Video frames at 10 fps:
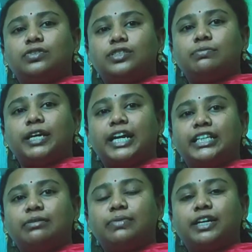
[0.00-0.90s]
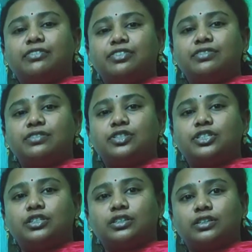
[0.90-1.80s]
logic behind the binary
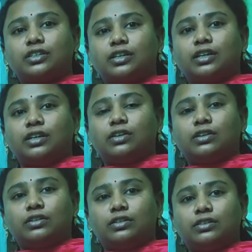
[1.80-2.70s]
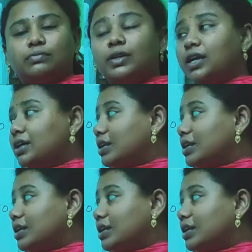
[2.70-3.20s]
search algorithm.